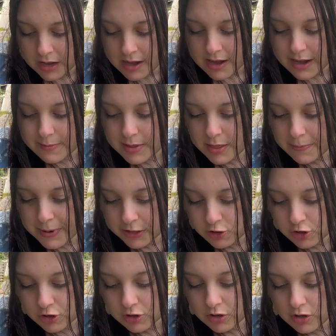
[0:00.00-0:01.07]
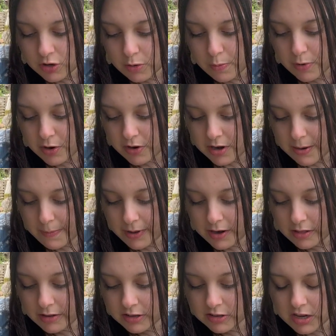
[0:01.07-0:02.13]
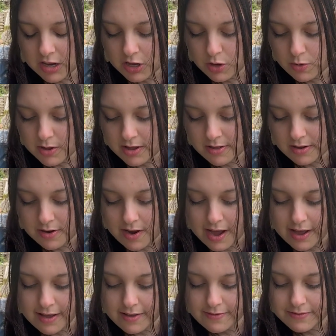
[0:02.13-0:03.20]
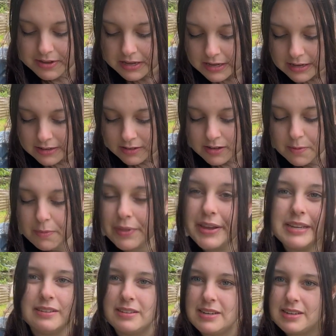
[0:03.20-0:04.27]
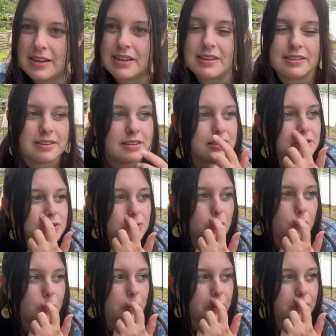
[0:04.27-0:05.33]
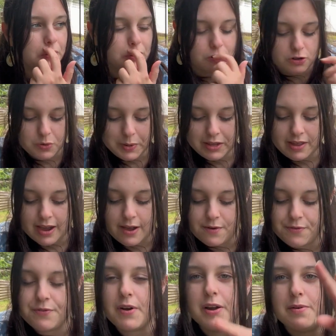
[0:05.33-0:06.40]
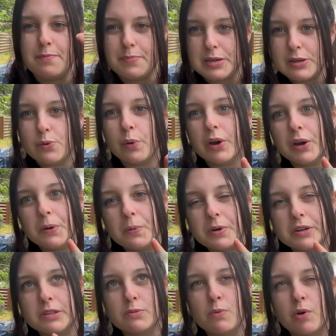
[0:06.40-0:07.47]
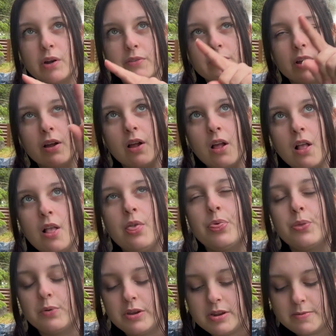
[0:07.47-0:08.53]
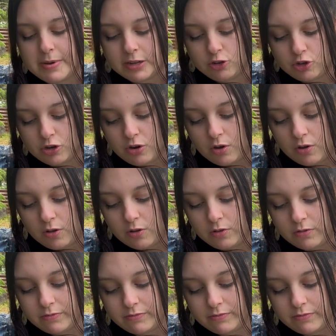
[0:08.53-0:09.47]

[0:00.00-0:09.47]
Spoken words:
I mean the picture's a little blurry, but it looks like you either have some lazy daisies or you're doing like fun beadwork where it's more of a three-dimensional